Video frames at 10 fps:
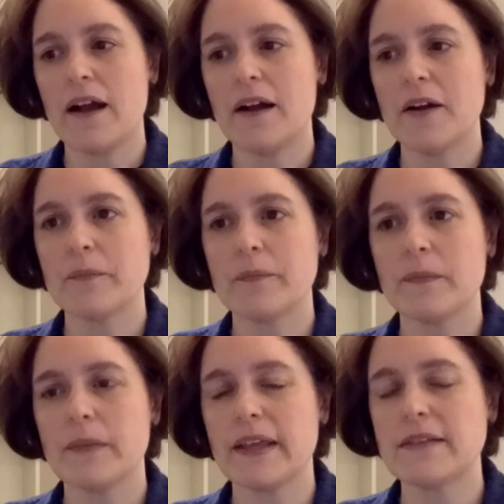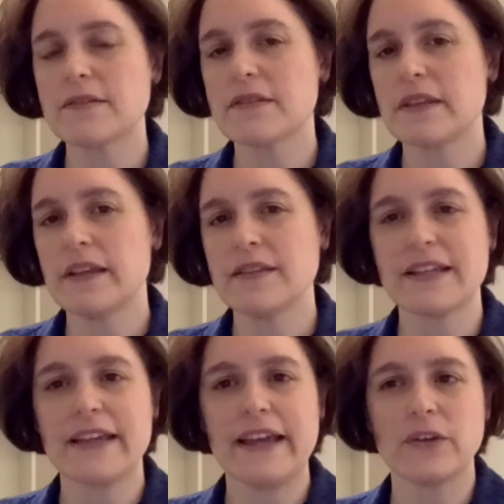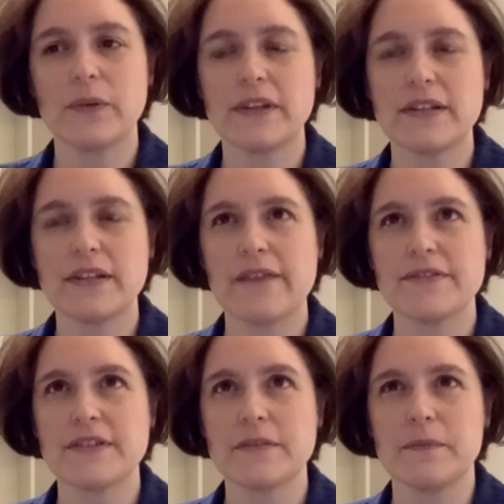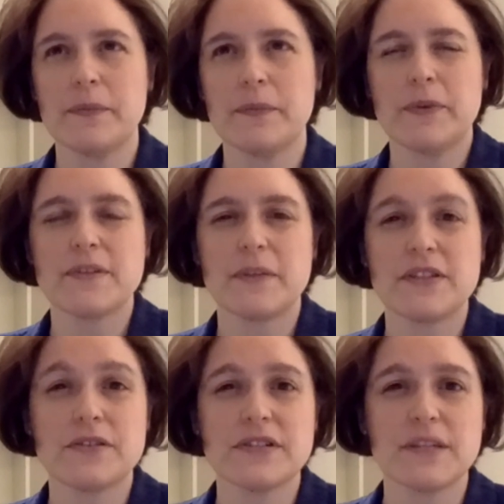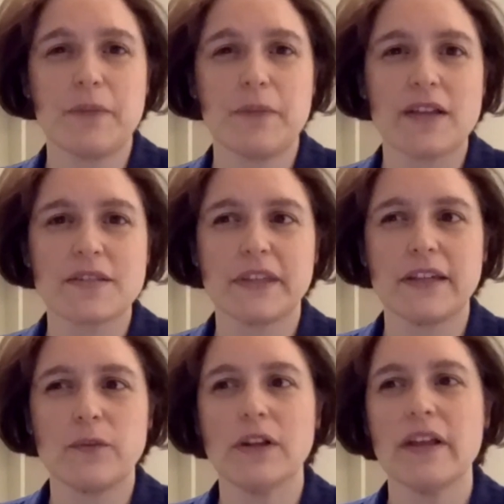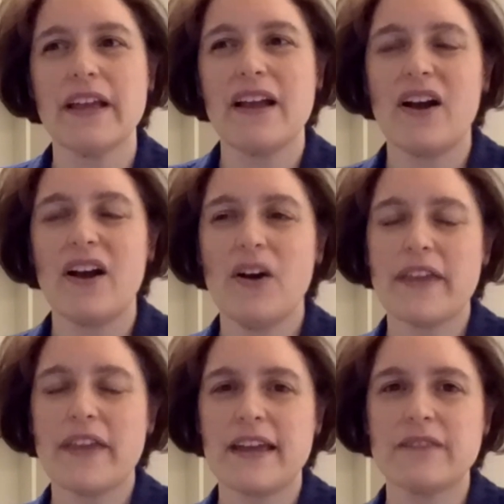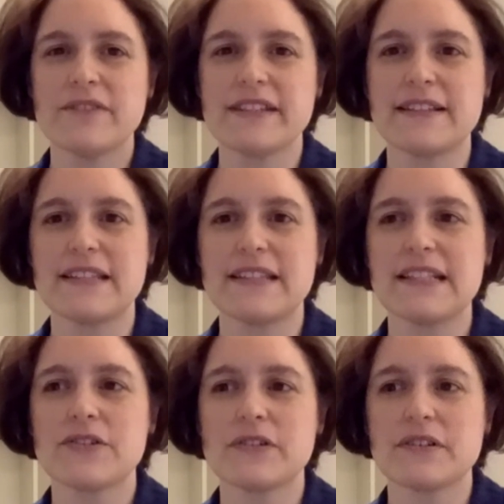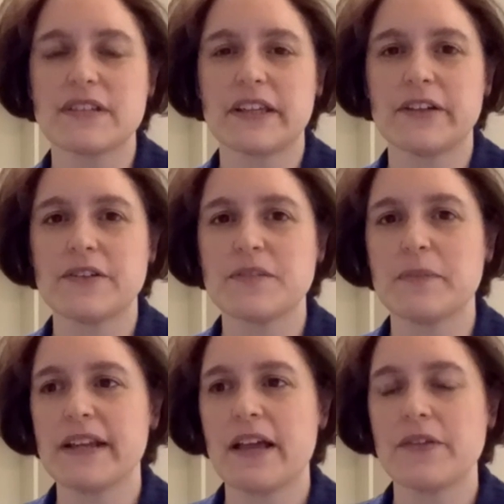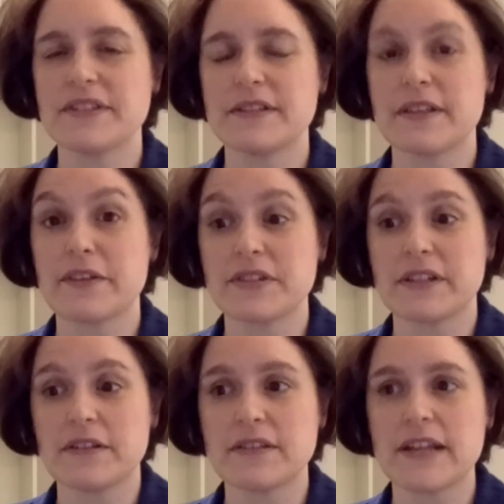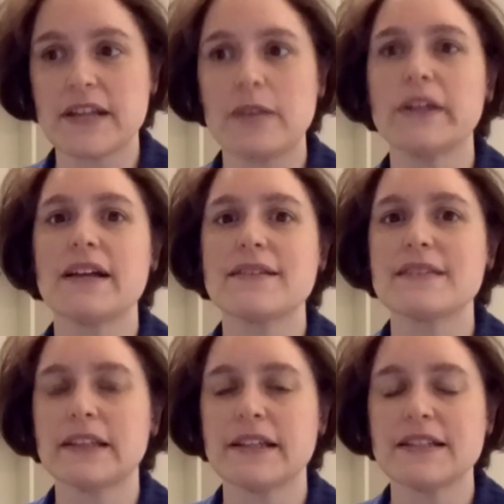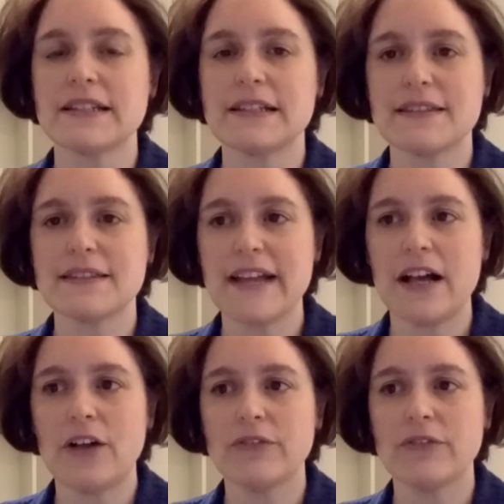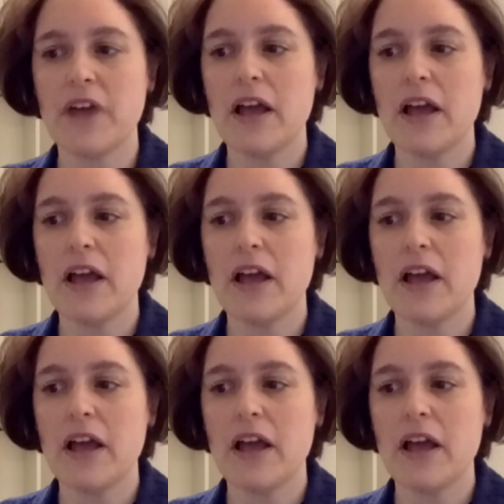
um, it's, it's again going to have some put some uncertainty possibly at well oh they, they emphasize these certain skills but now there's these other skills i realize that linkedin itself